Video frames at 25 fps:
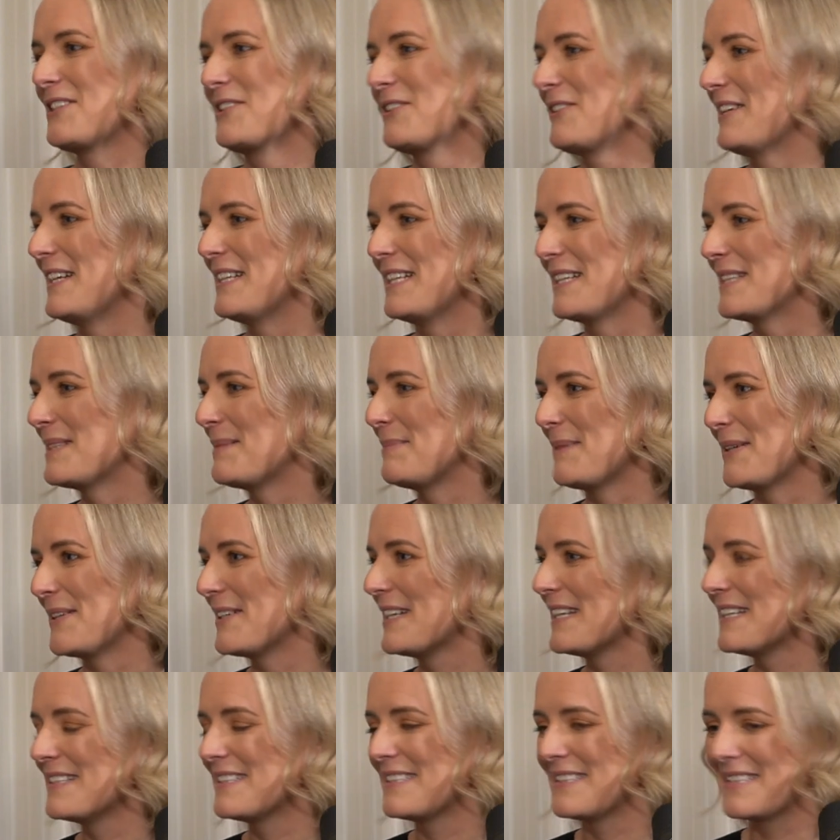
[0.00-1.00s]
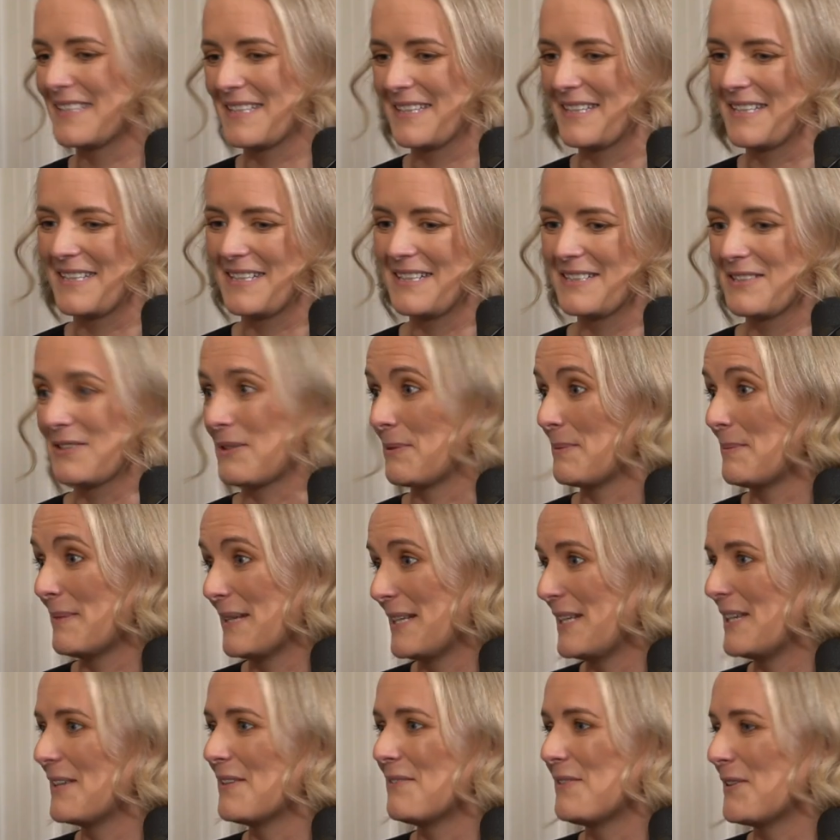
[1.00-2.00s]
a great experience and that so
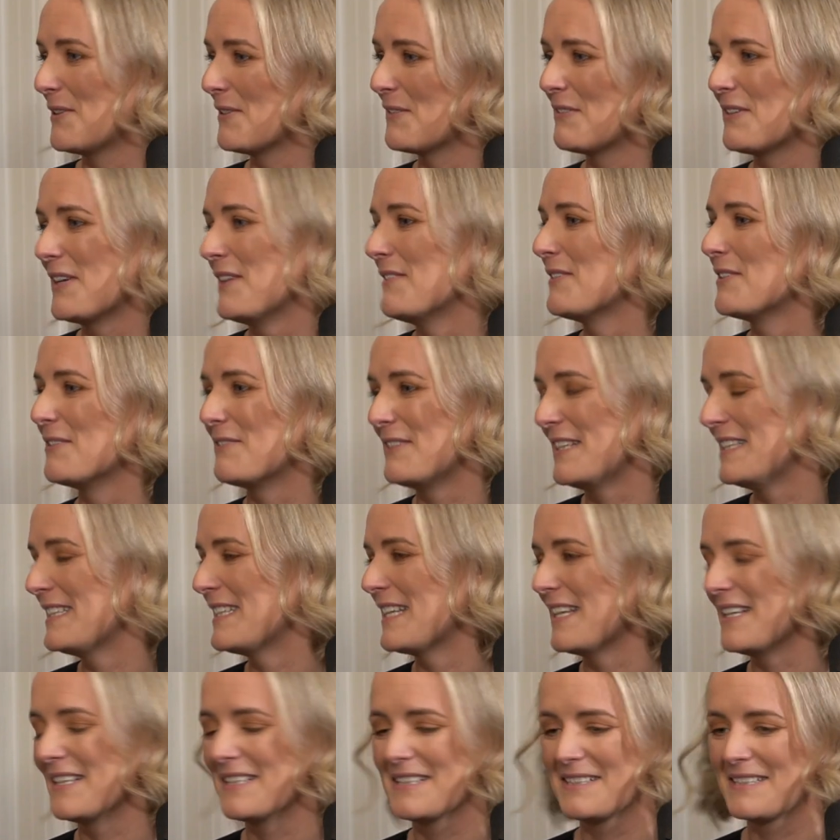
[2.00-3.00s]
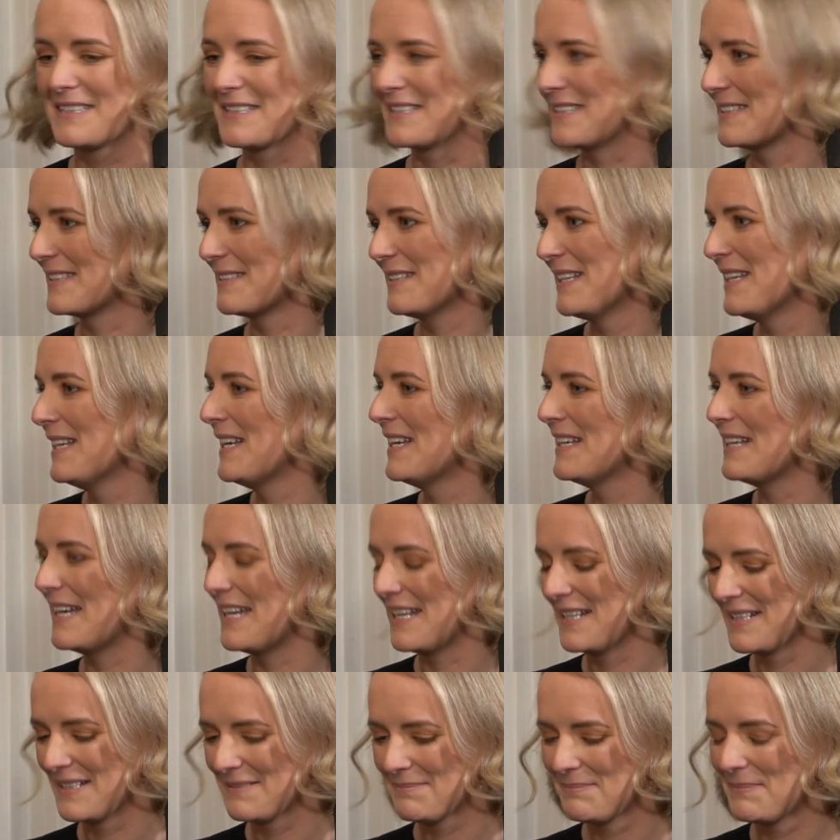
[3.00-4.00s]
many of your favorite retailers
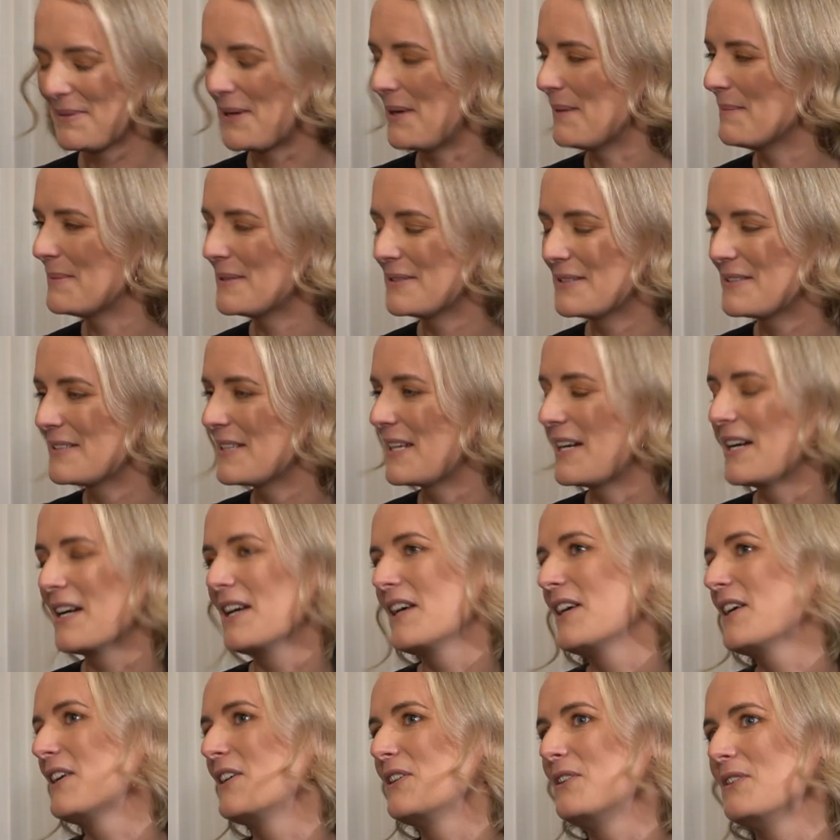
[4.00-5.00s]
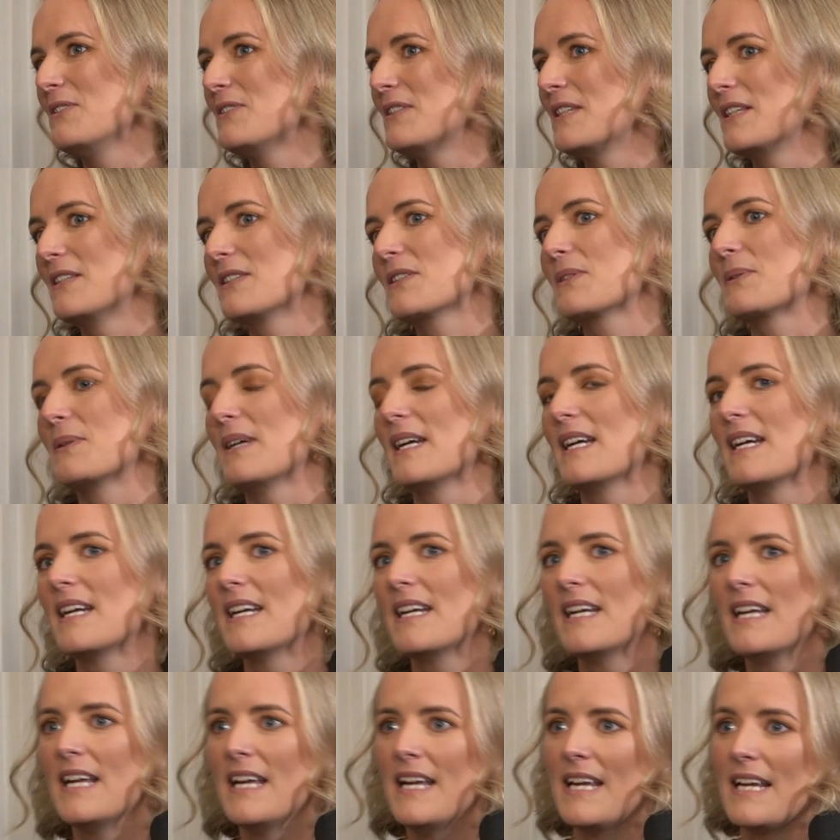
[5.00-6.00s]
and barbers are using
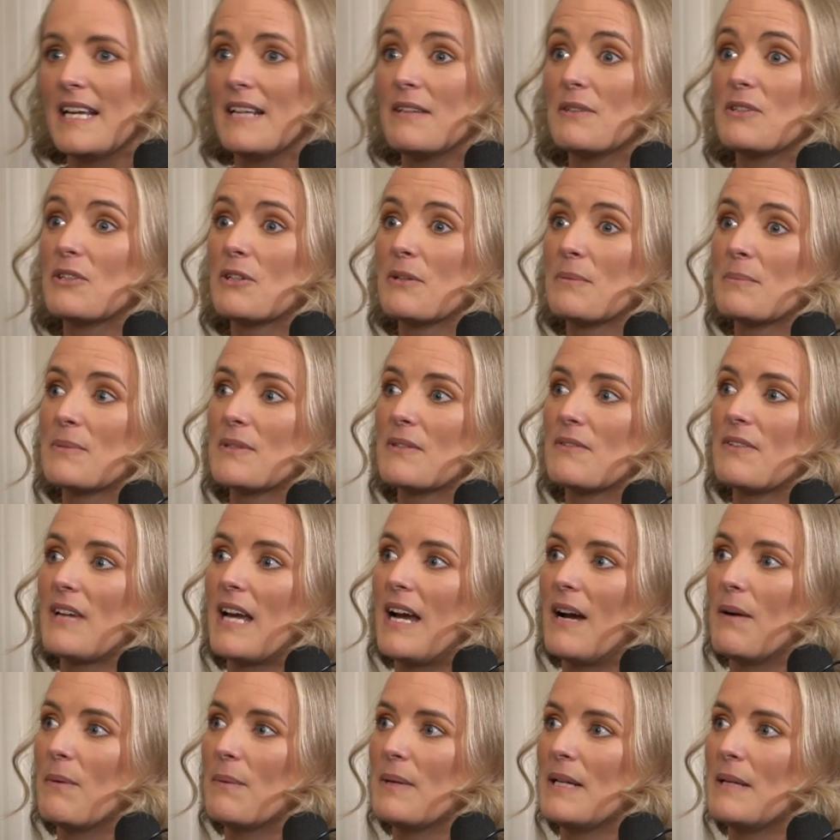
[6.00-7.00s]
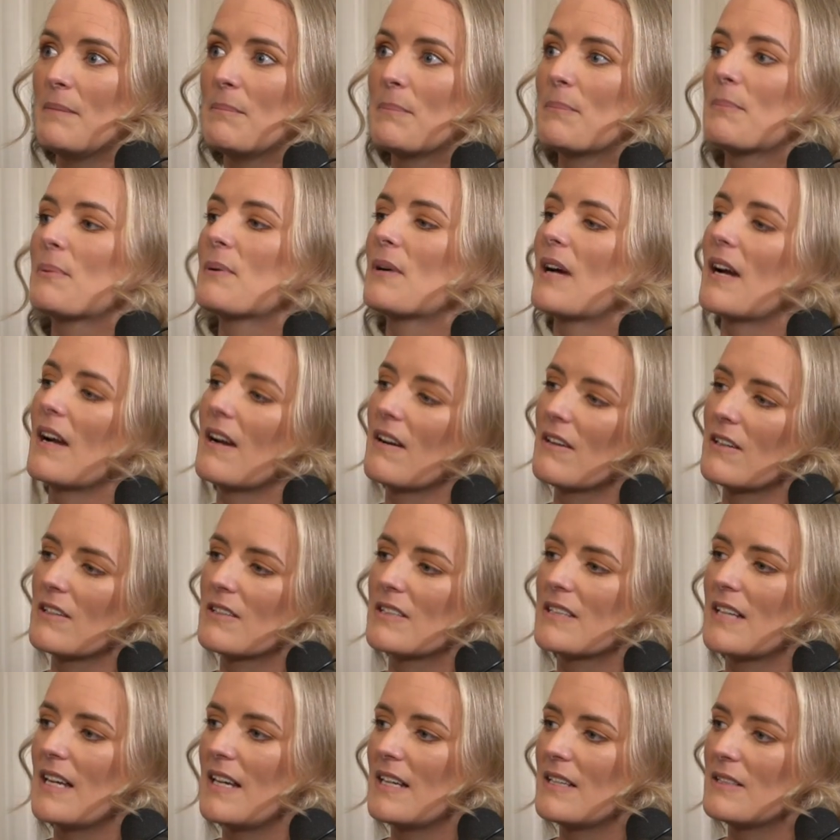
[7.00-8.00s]
Square. In terms of how we
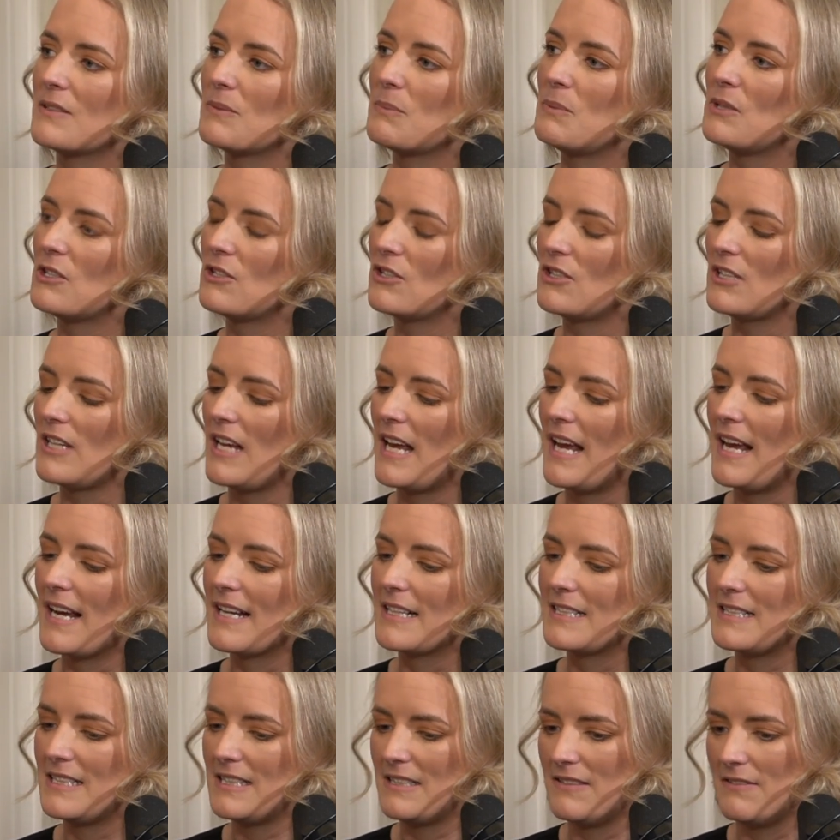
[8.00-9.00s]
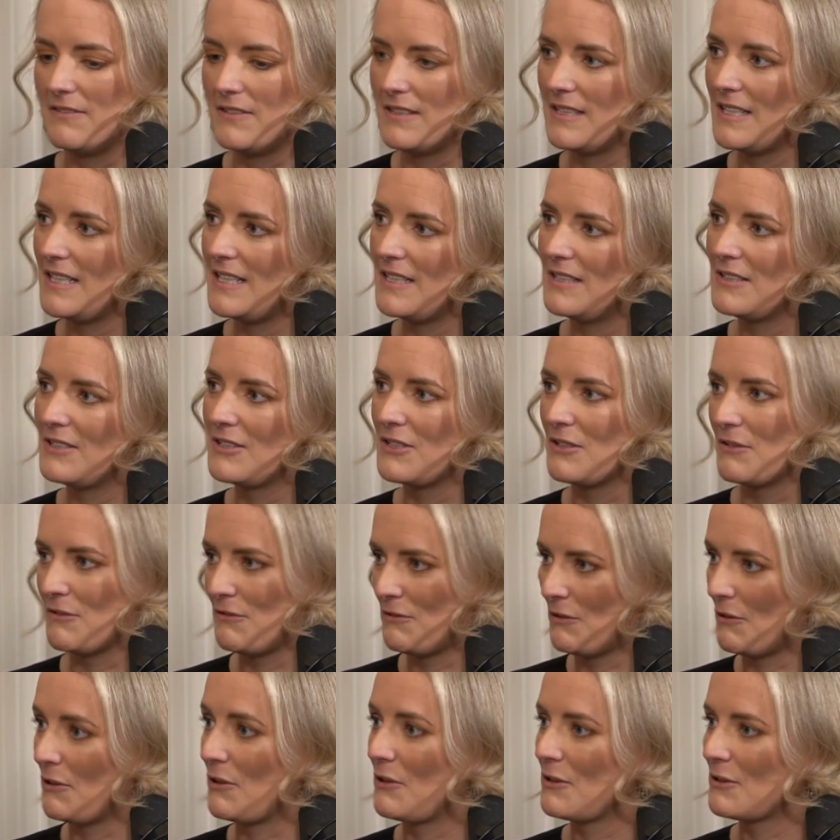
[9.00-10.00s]
prioritize which activities to
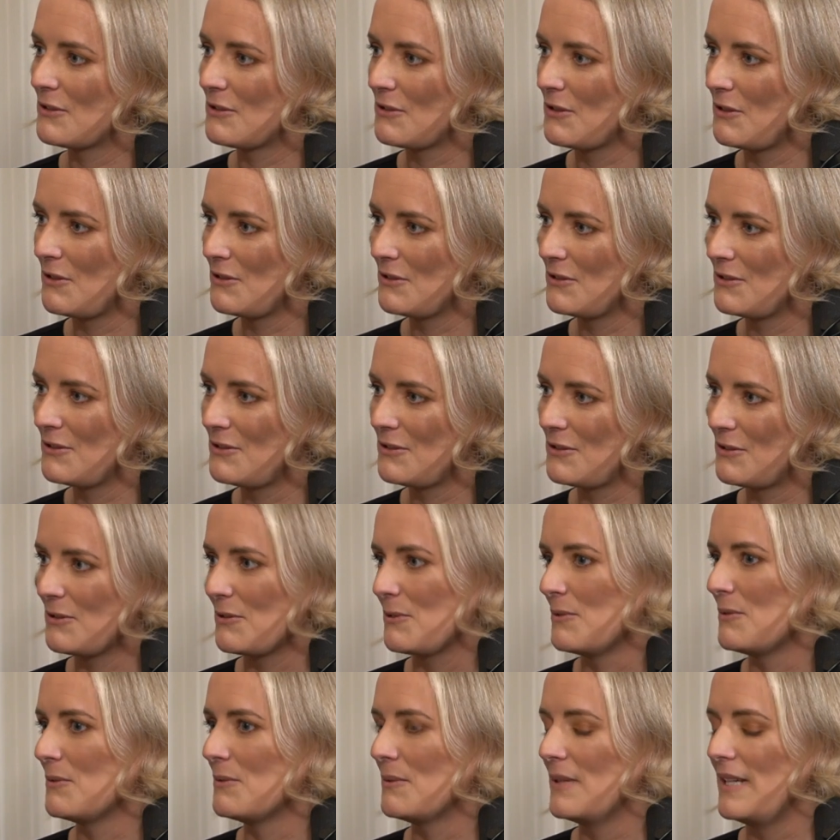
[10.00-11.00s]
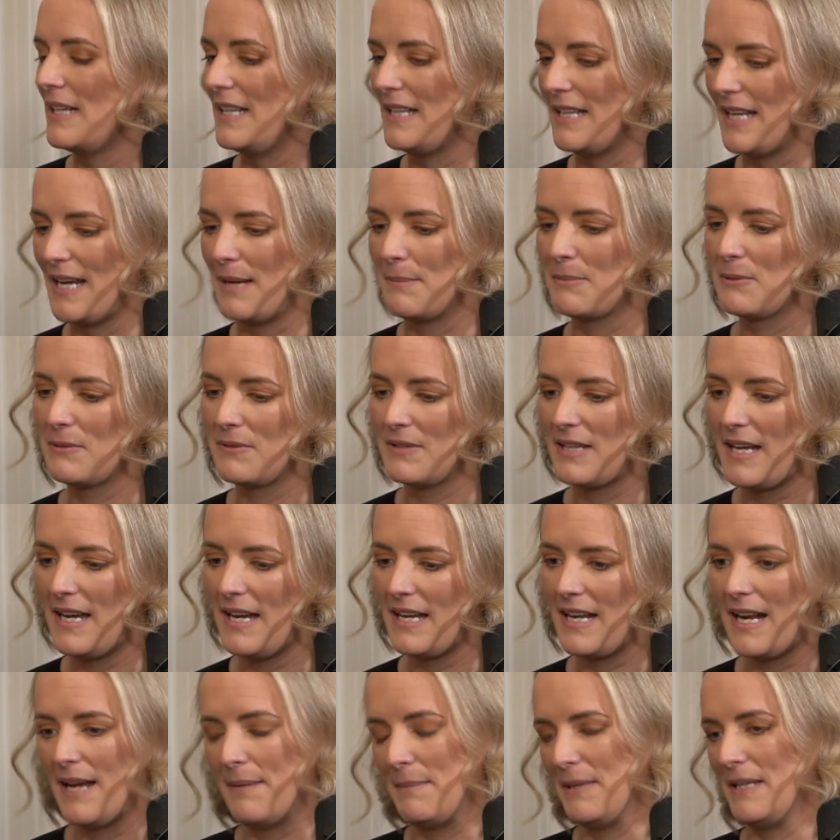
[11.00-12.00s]
focus on to enable
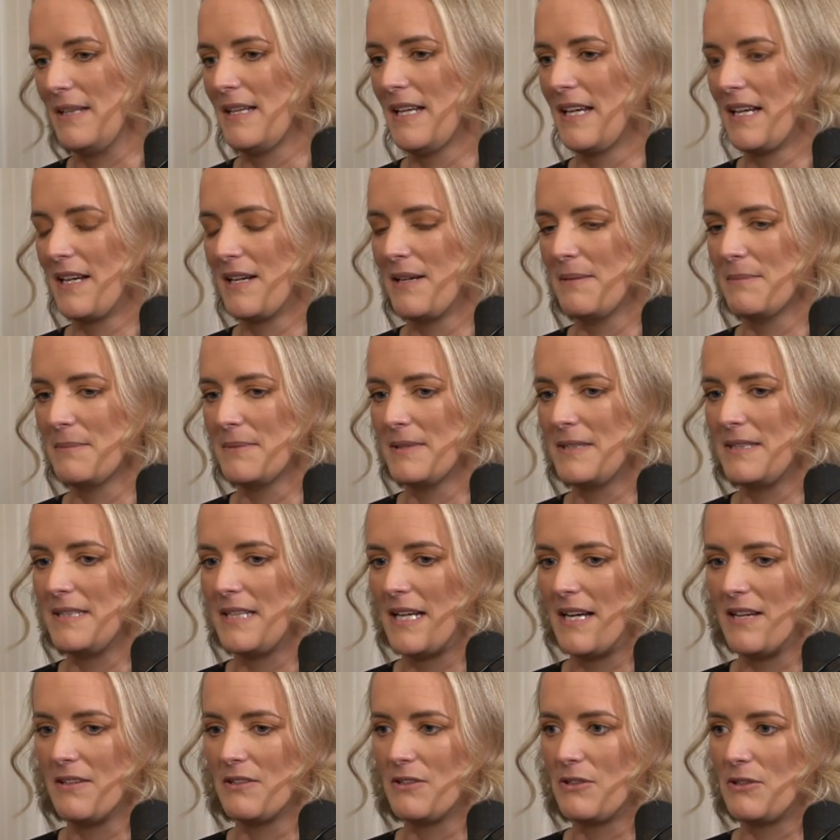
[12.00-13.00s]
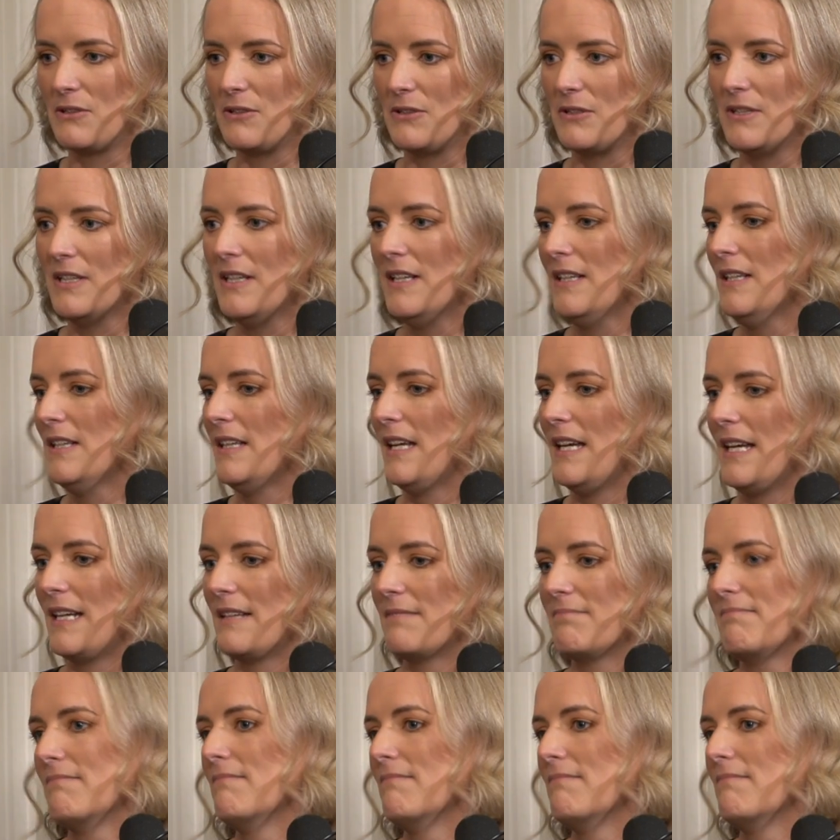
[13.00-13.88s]
that, I mean, that comes down to like